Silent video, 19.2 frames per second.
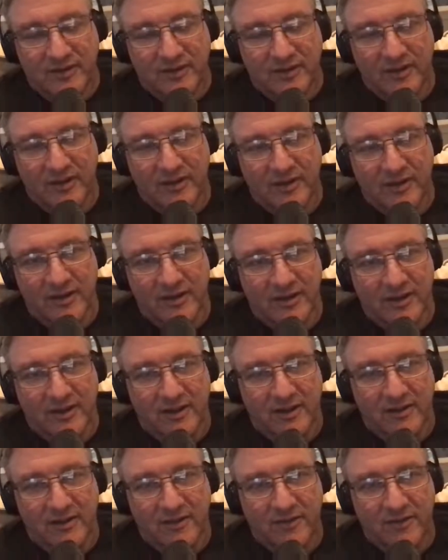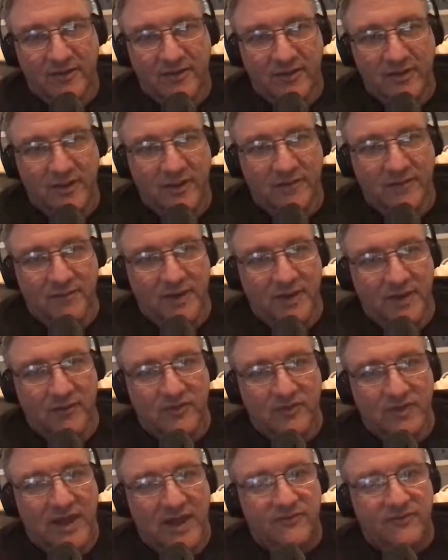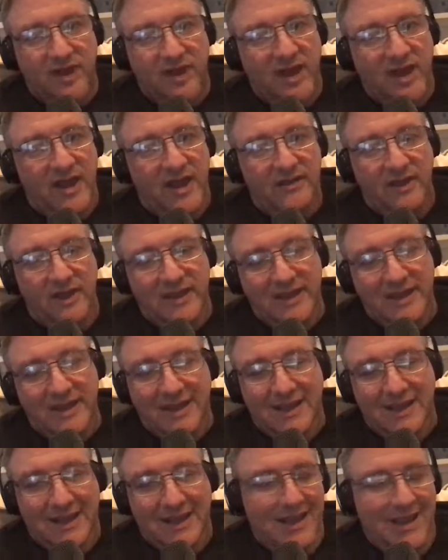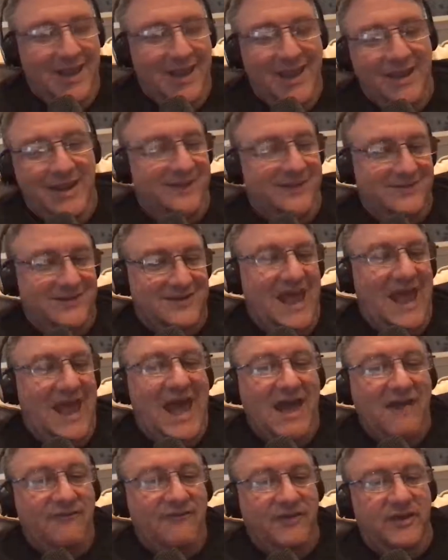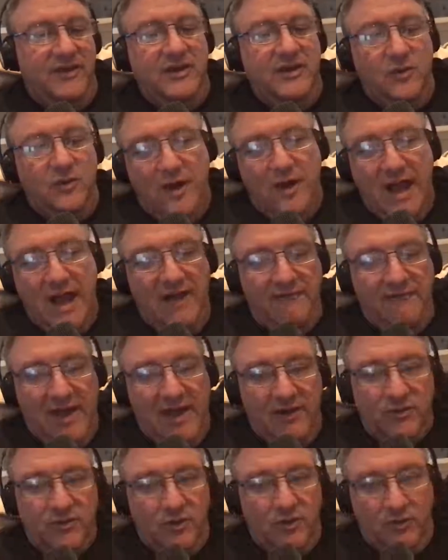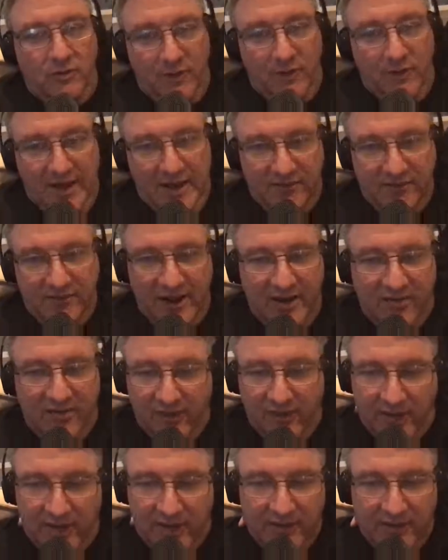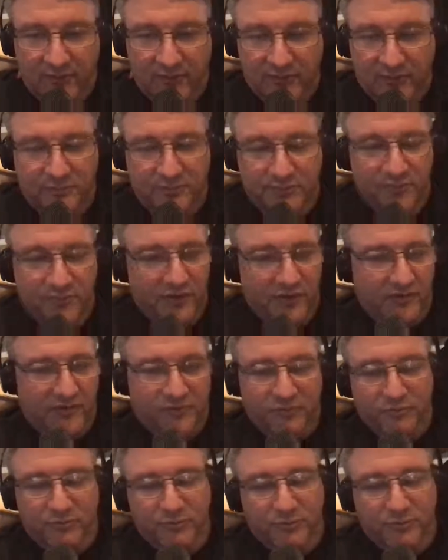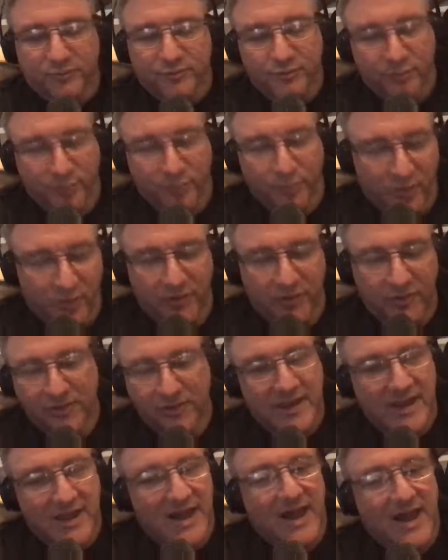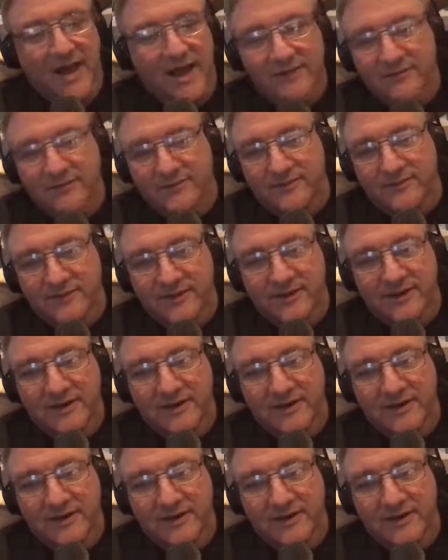And but it was outside, like in a half indoor, half outdoor range kind of thing, and it was just brutally hot, you